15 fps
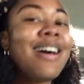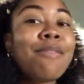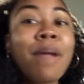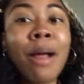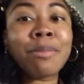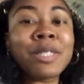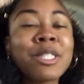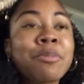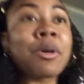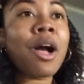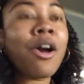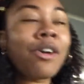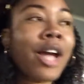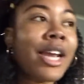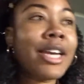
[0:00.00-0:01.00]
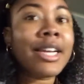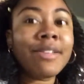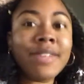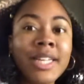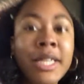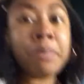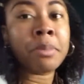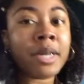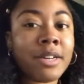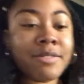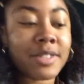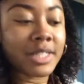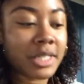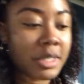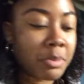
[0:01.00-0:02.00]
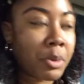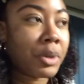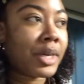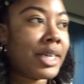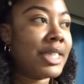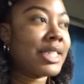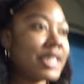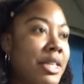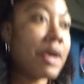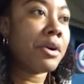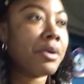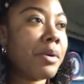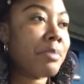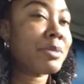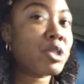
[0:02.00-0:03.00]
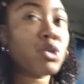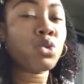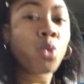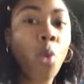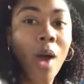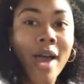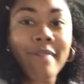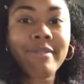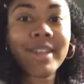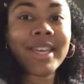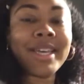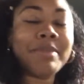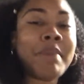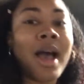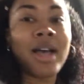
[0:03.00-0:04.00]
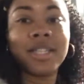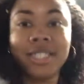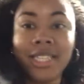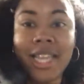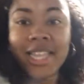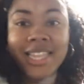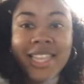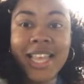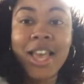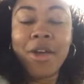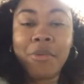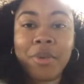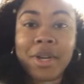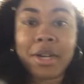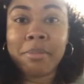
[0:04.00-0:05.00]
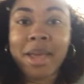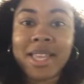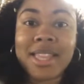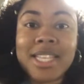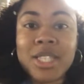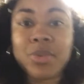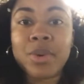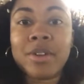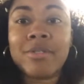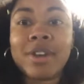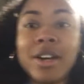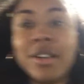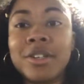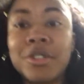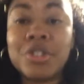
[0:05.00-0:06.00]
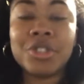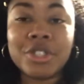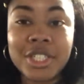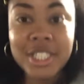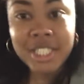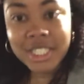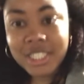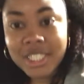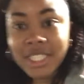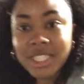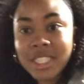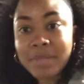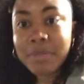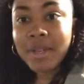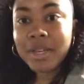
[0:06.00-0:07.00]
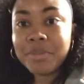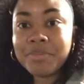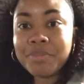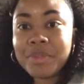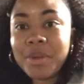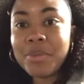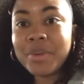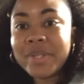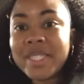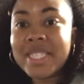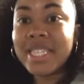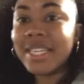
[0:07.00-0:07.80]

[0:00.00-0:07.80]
But I'm super hungry. I didn't even eat breakfast this morning, so I'm squatty. My aunt said we're gonna make this one of our new traditions, but we'll see.